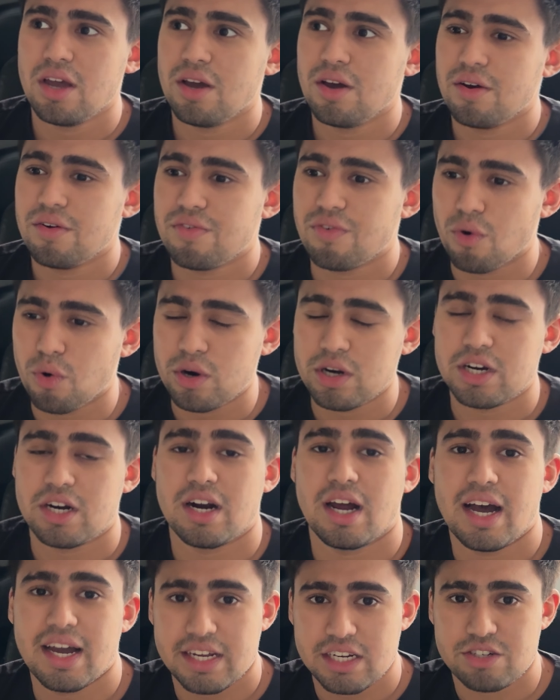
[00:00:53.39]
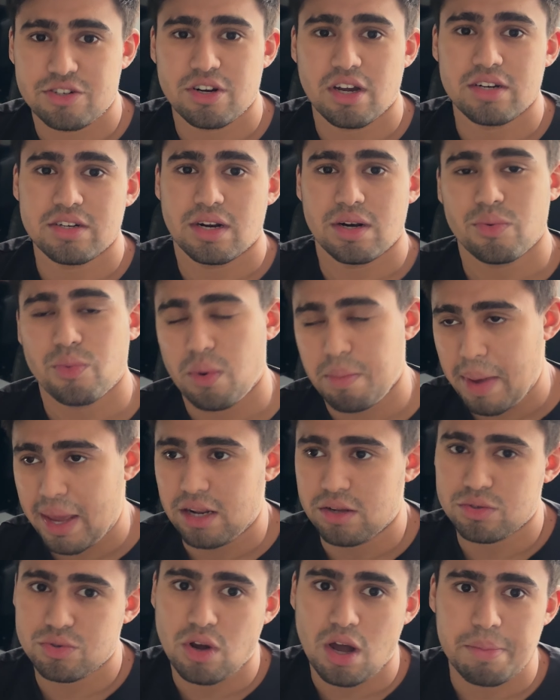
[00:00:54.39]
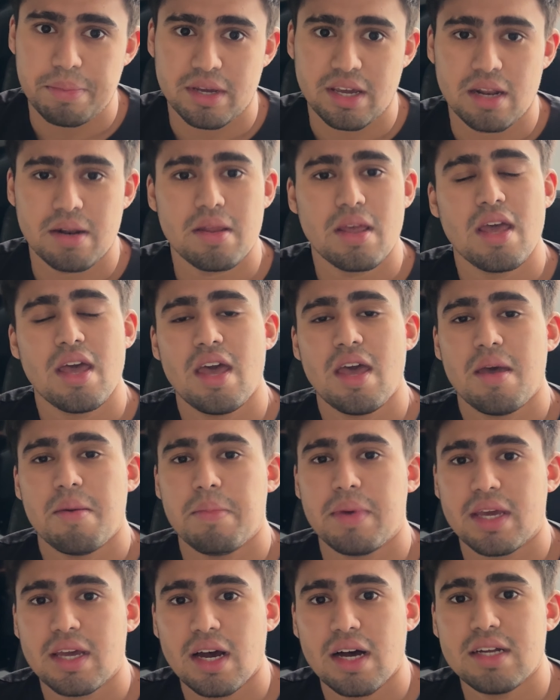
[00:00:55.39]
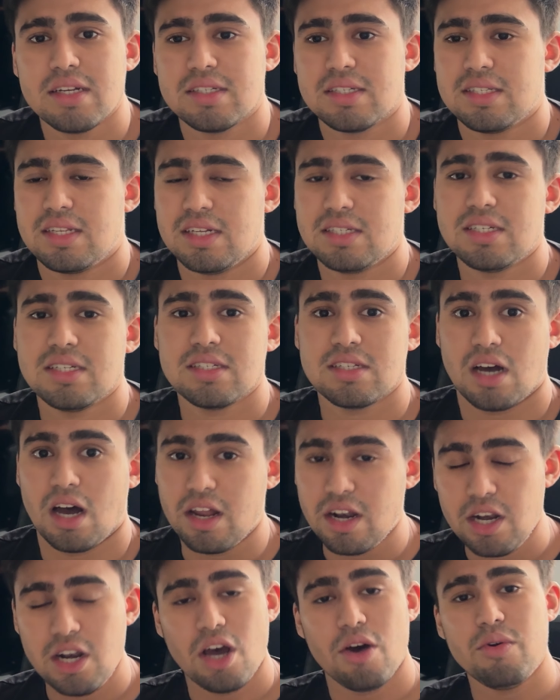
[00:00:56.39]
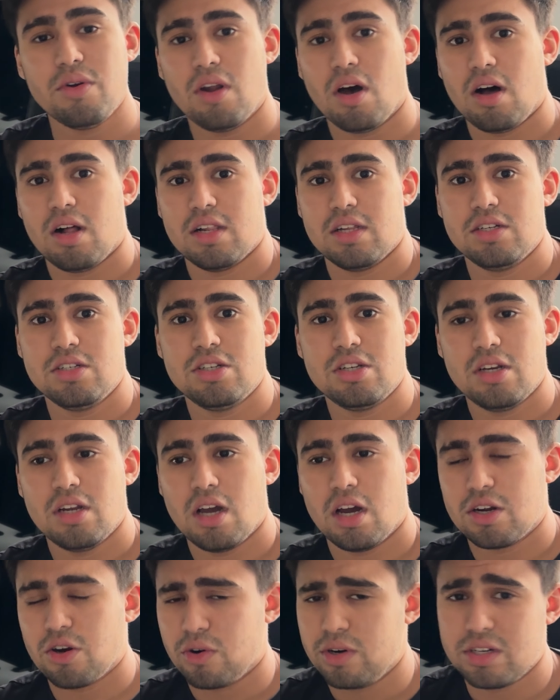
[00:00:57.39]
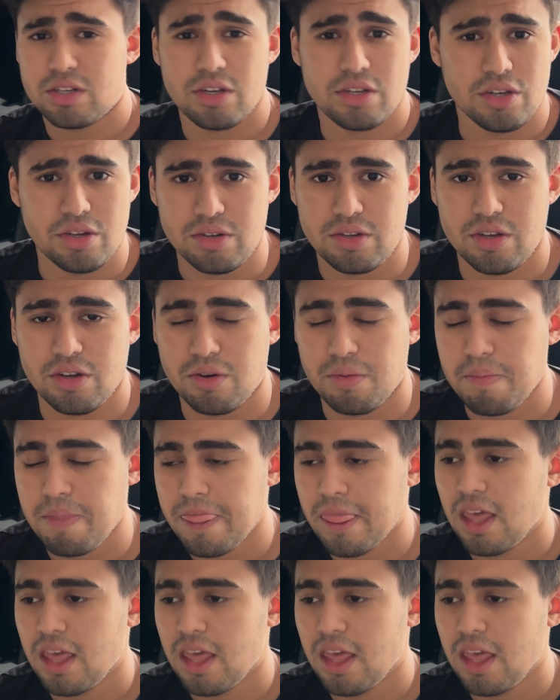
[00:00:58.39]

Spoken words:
for your IS300 when manual swapping it, because this is unknown knowledge according to YouTube.